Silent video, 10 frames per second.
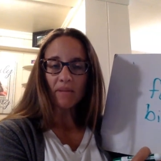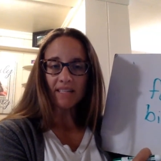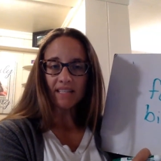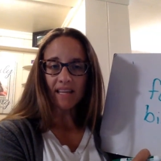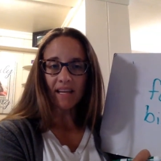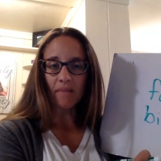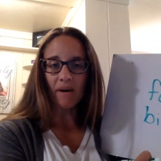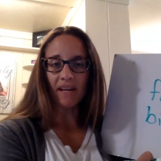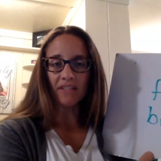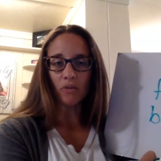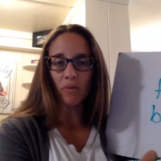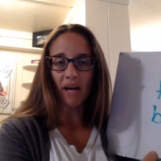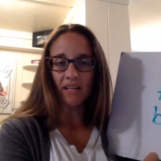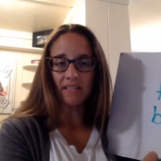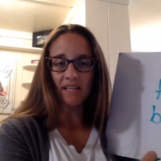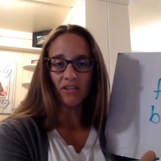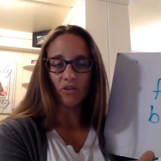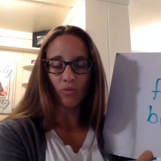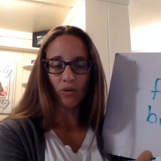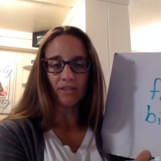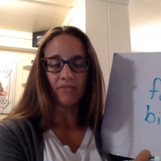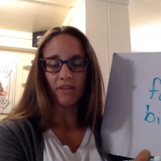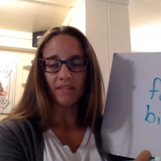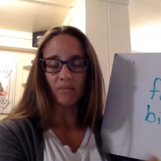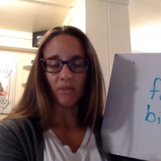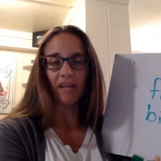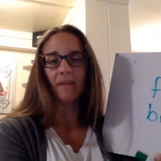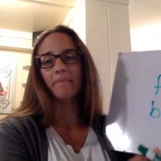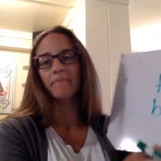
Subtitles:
things to think about as you're practicing your words for this week.